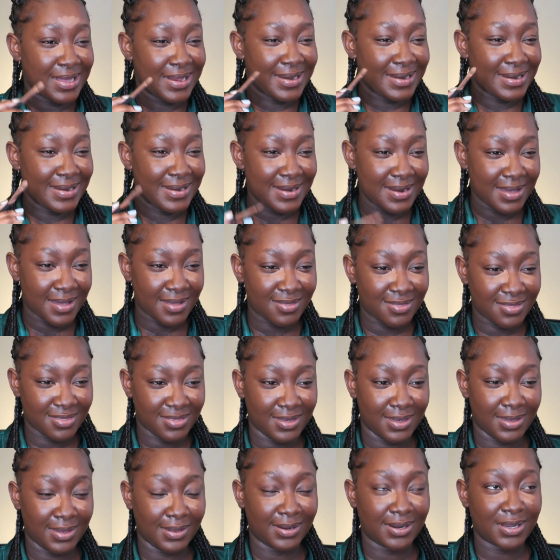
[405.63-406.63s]

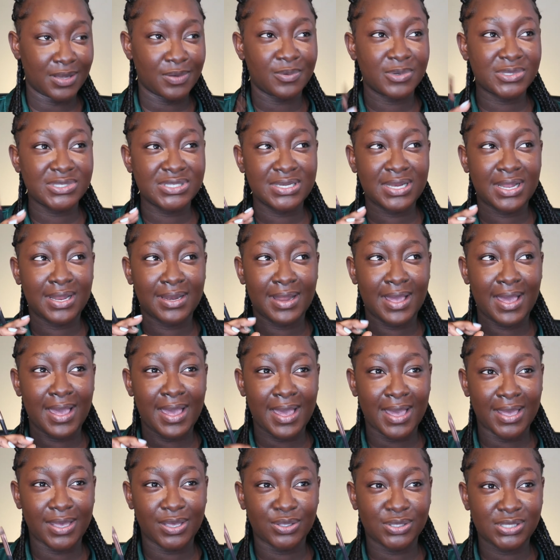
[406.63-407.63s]
nothing. There wasn't an
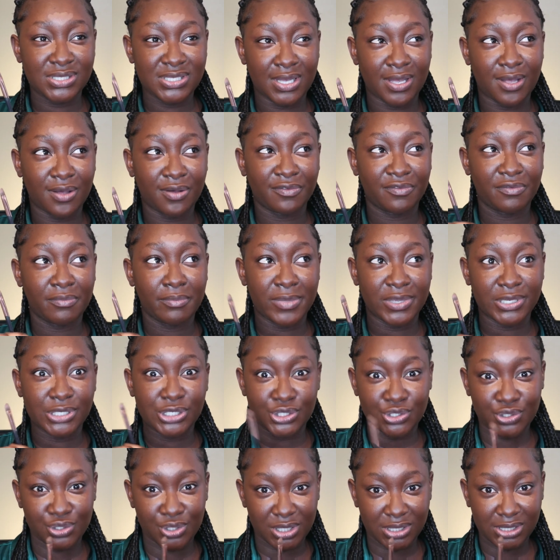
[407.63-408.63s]
iota of
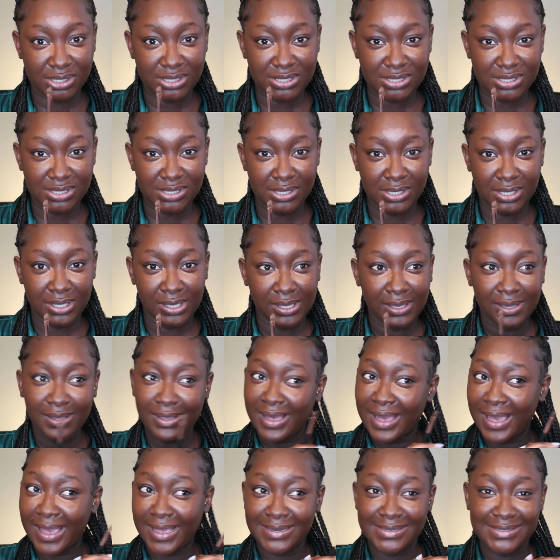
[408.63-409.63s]
mistrust.
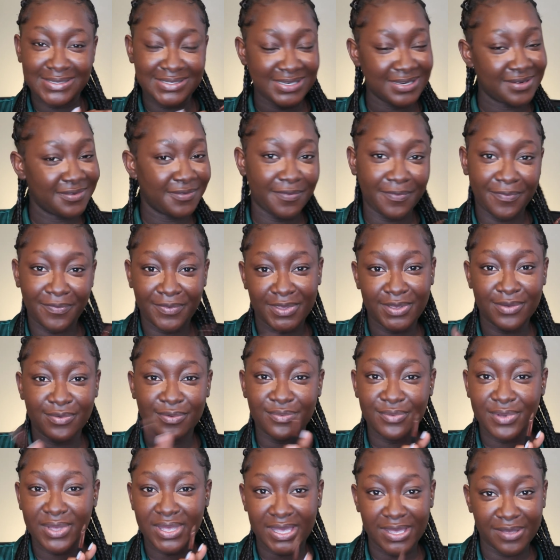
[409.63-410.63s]
I didn't
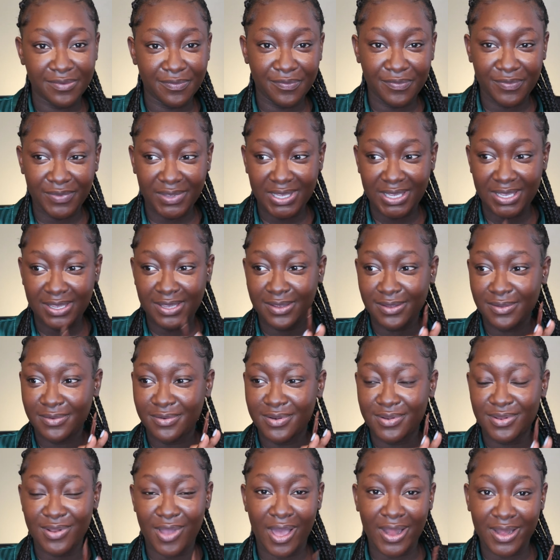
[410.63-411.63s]
feel iffy,
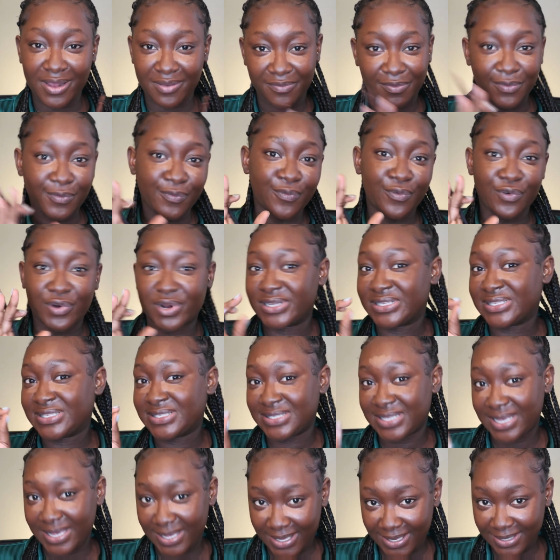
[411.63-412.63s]
not even for a
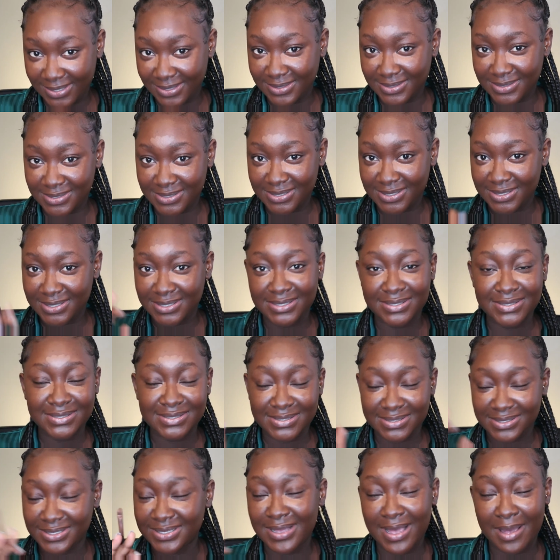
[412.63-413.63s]
second.
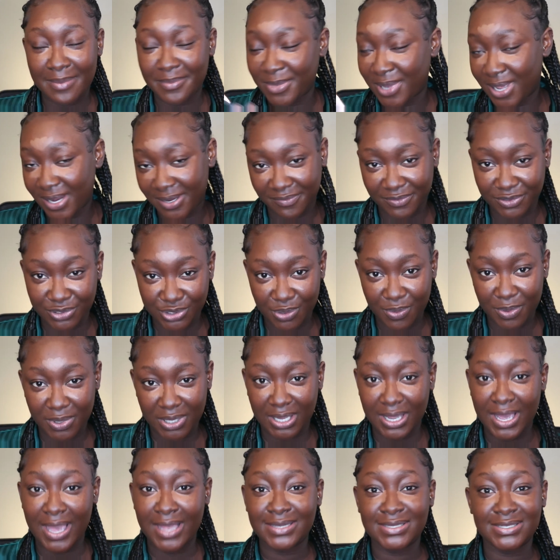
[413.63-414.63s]
I'm not even
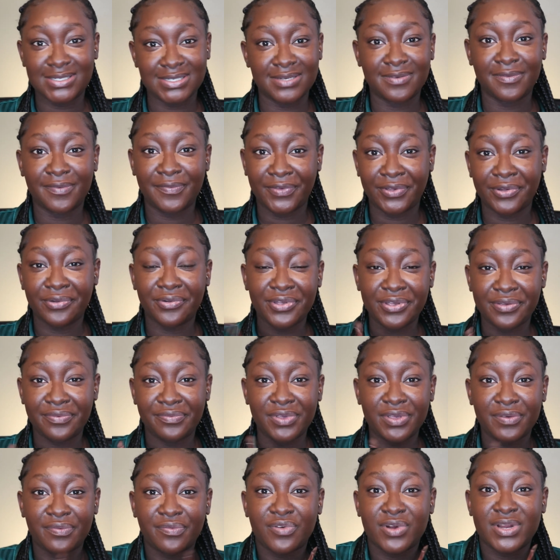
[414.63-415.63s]
joking. I didn't feel
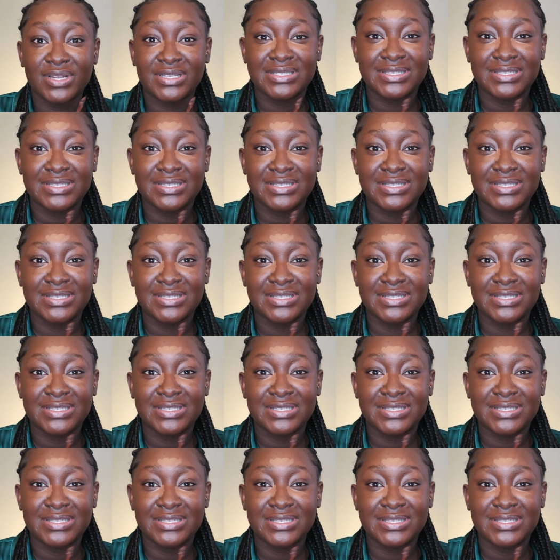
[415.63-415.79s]
iffy for a